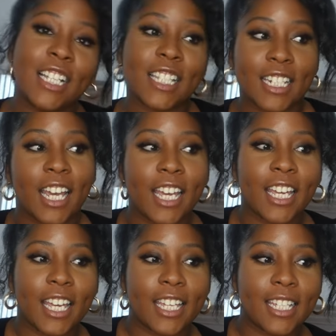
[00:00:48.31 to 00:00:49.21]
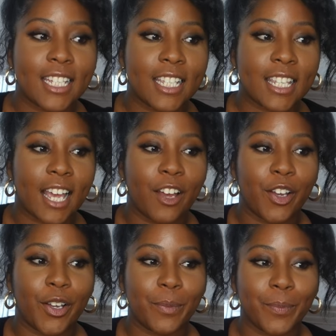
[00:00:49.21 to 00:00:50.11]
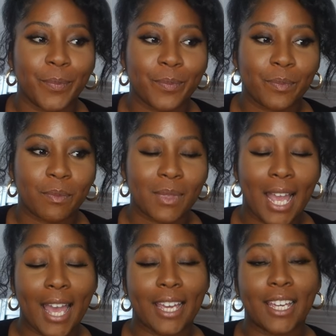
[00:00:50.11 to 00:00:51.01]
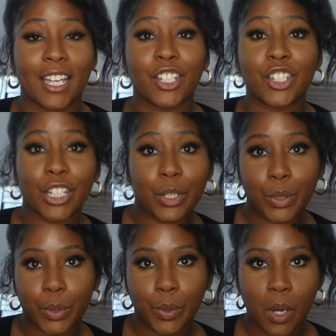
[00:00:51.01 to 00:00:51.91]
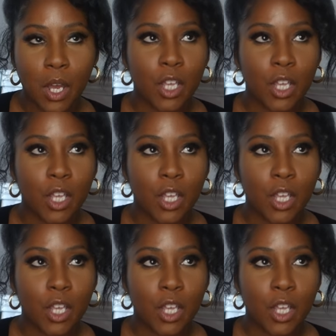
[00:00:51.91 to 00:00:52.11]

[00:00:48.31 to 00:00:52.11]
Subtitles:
today is a Shein haul.